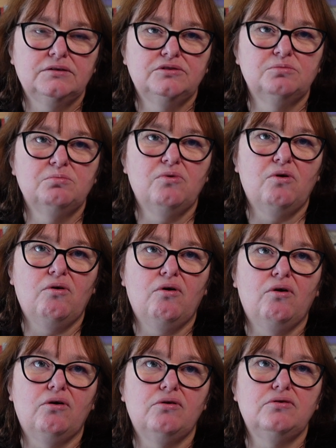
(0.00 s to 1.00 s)
the
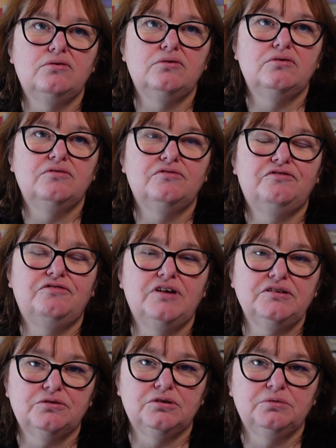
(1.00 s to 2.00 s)
more
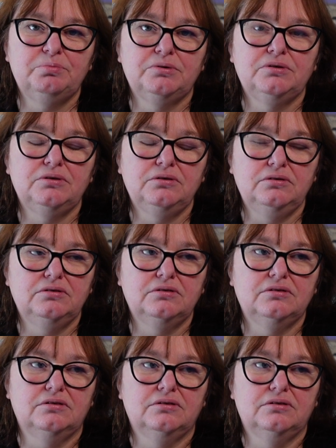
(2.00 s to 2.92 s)
vulnerable